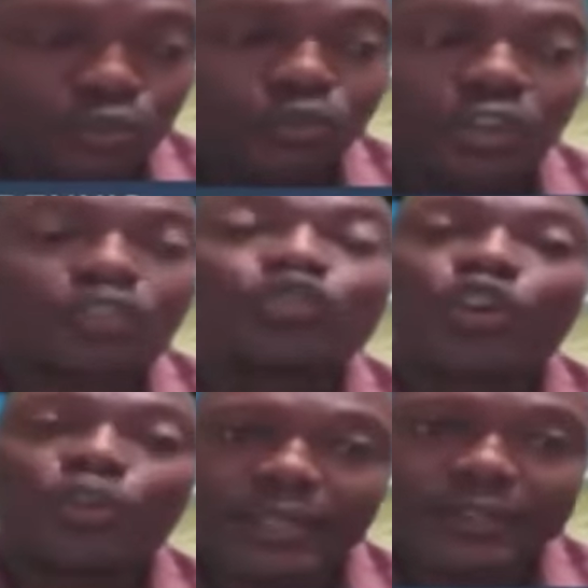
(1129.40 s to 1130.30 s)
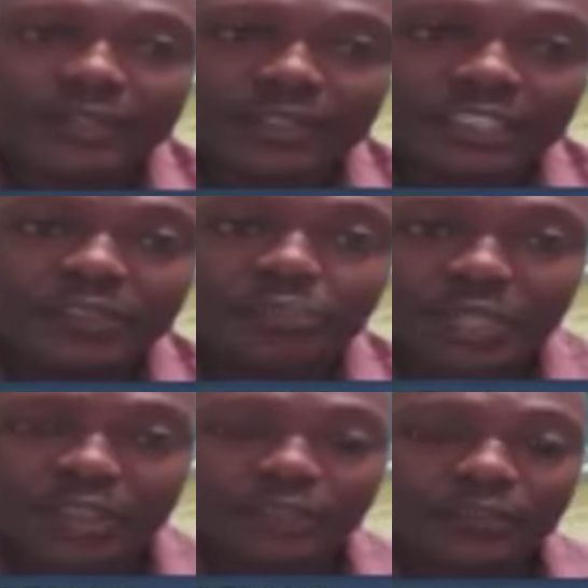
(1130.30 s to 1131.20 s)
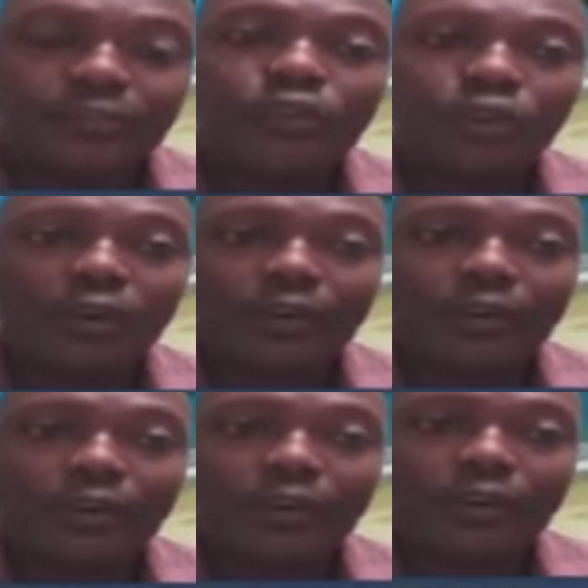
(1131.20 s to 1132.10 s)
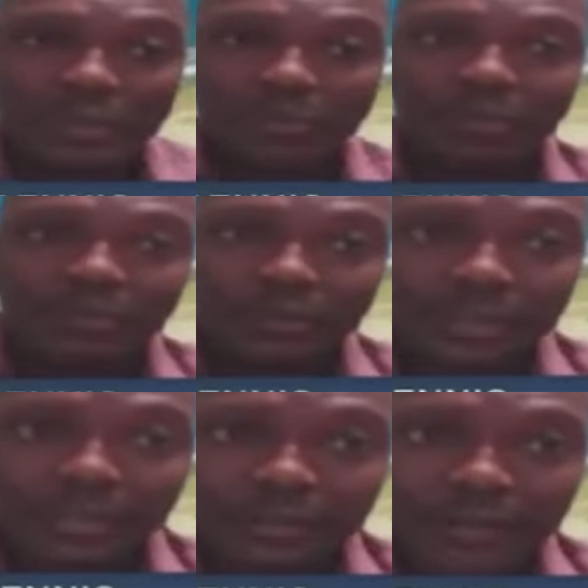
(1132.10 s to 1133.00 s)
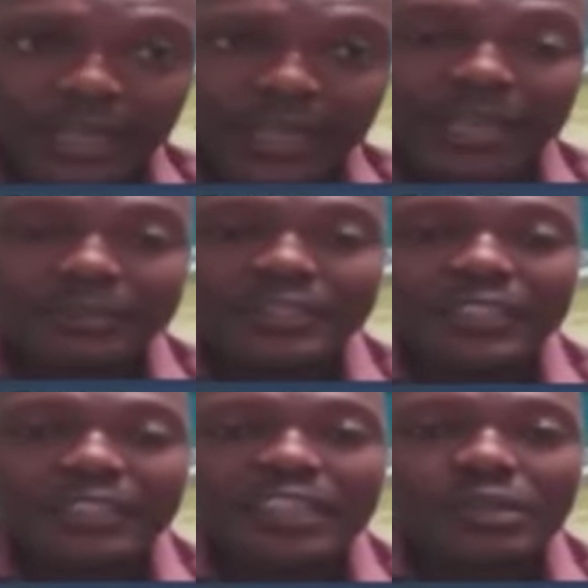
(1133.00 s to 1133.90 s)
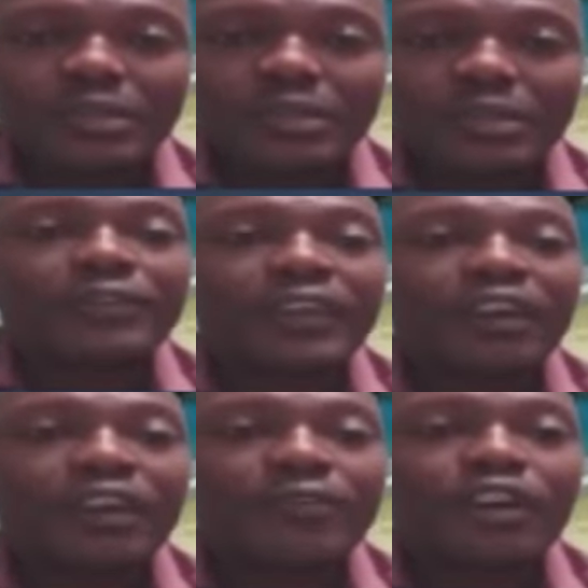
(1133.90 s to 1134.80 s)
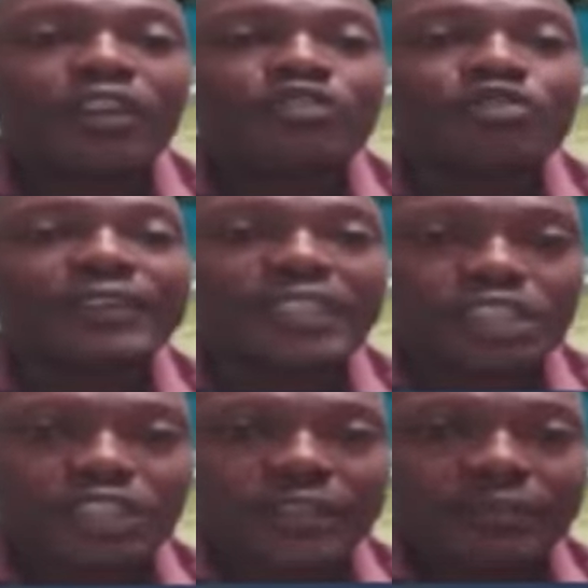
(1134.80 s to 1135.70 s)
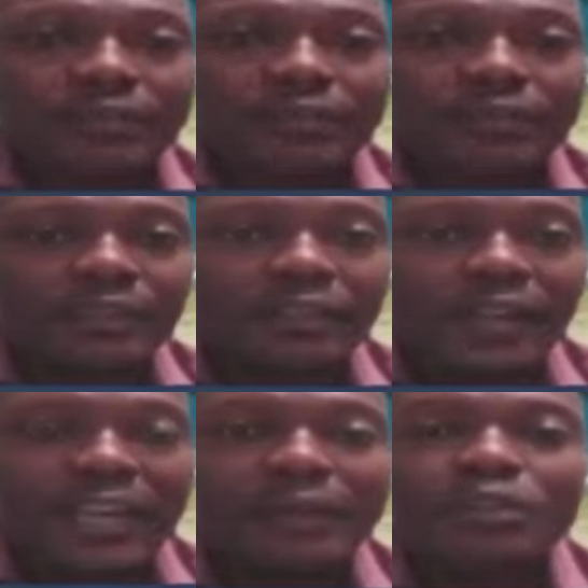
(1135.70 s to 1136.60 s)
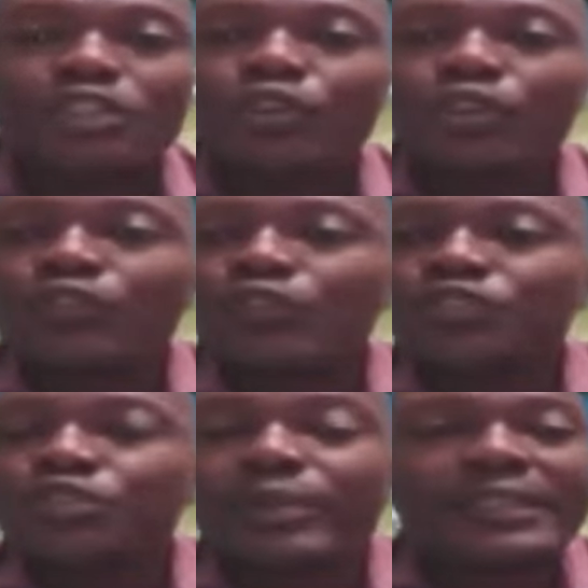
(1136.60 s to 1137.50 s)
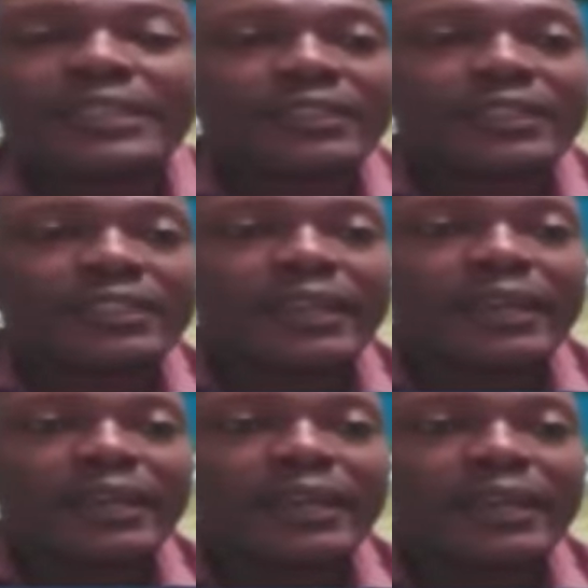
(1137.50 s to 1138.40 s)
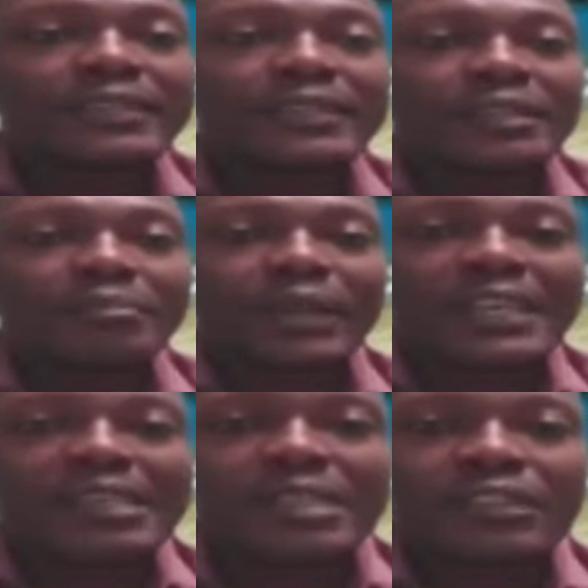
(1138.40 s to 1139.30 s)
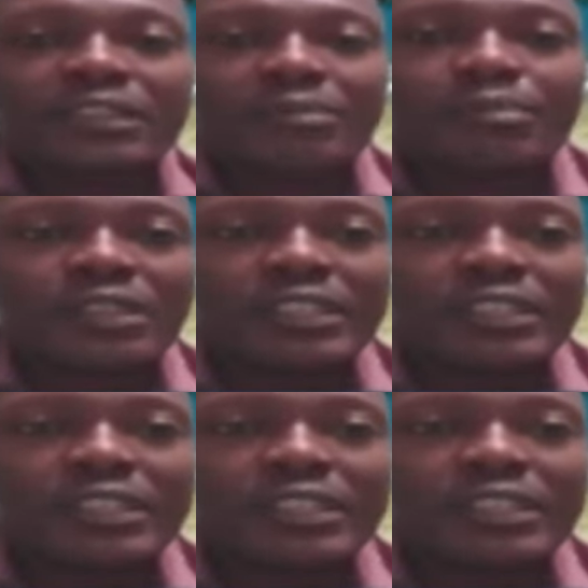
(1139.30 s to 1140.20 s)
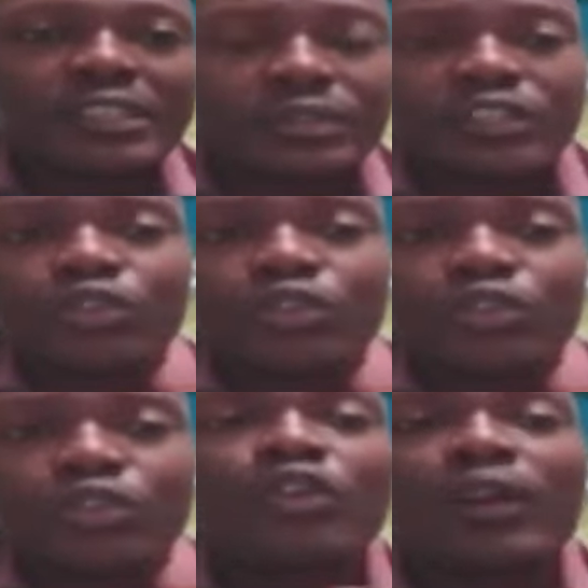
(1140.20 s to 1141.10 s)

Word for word: not always speak for their people, right? And I'm saying that without fear of contradiction. I am sure those UNC MPs in the parliament on Monday and Tuesday talking all